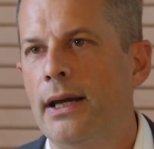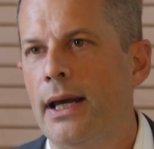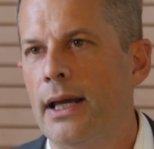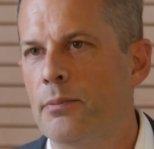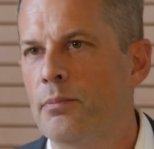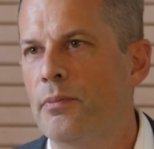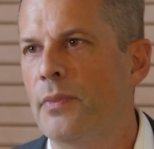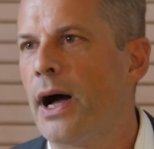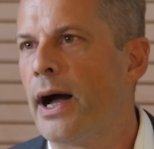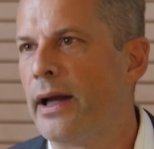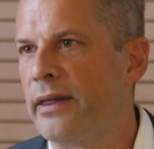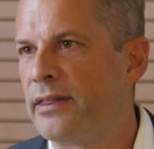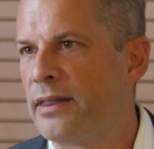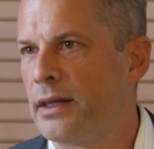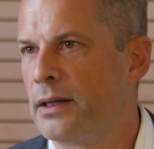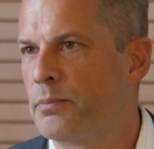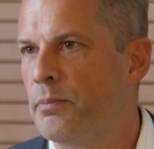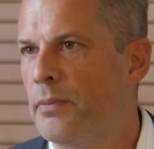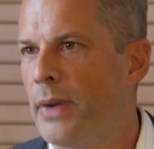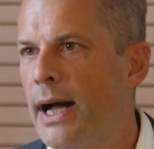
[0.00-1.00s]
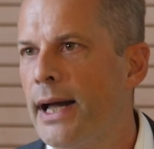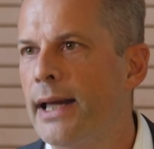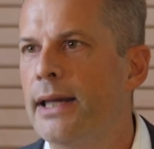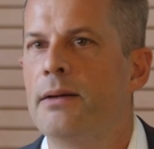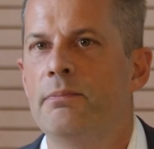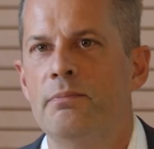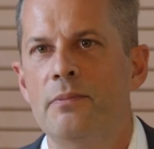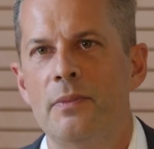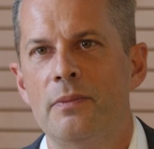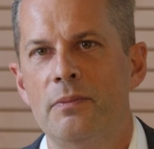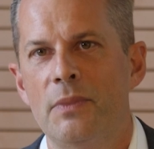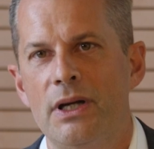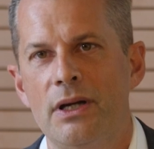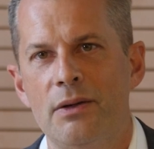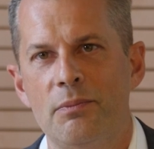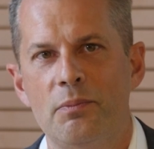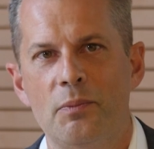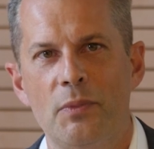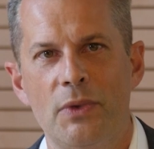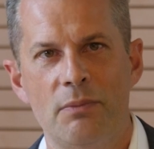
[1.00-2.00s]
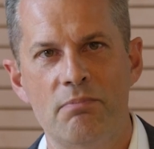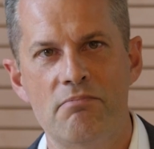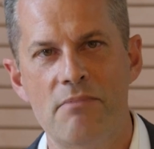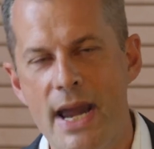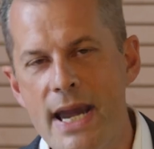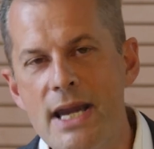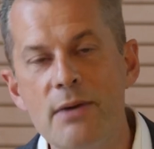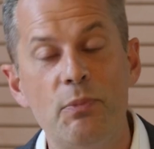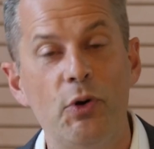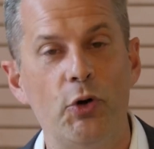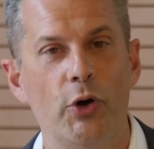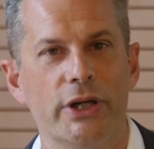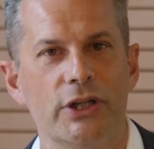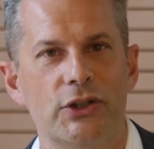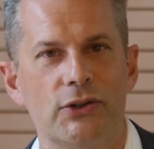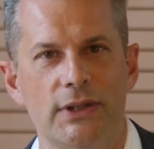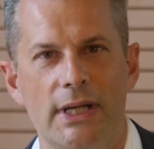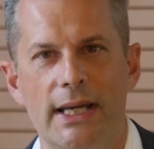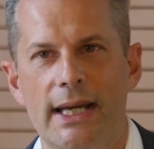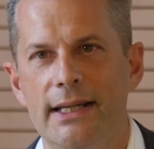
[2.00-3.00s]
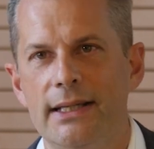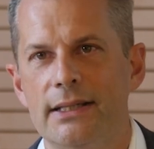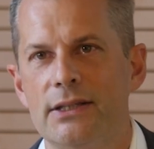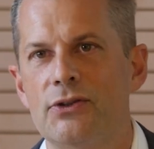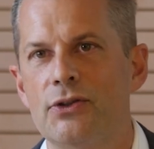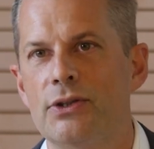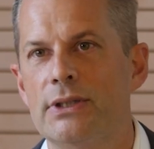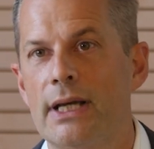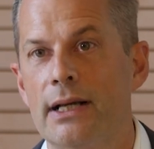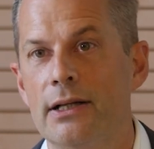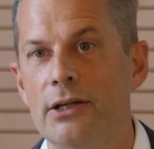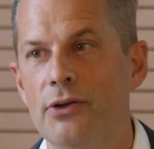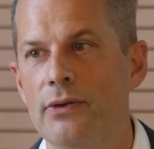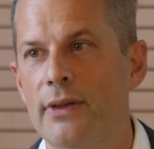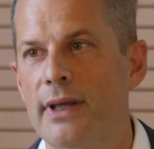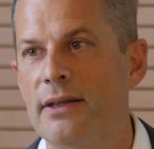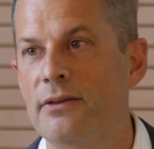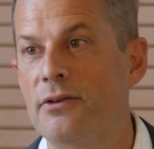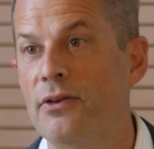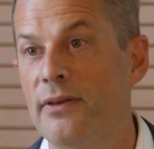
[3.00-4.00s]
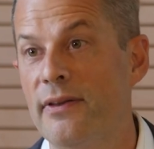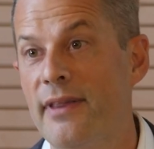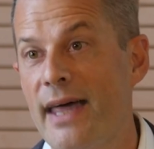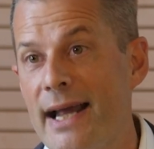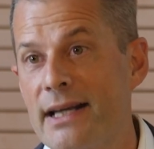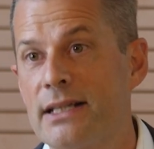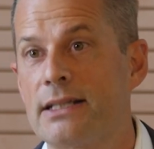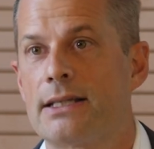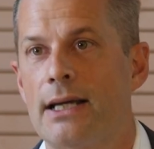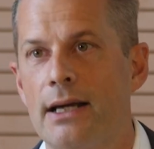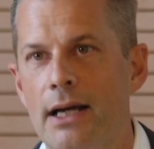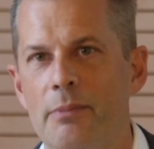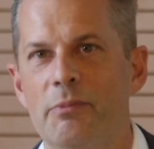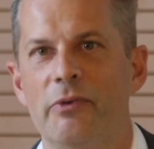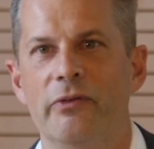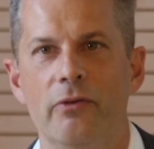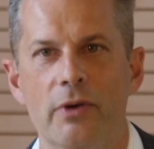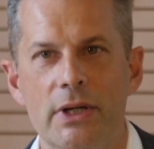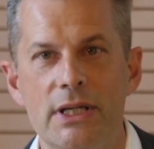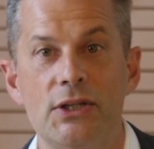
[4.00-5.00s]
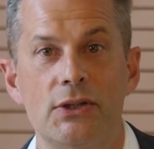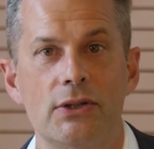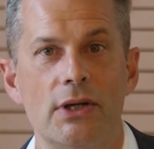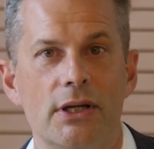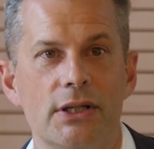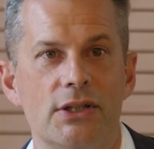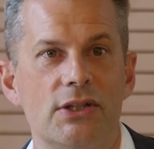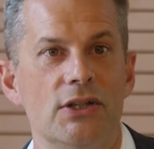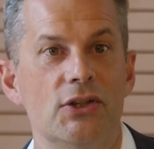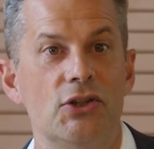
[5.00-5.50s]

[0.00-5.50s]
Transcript: And I think my main point today is to tell you that that type of research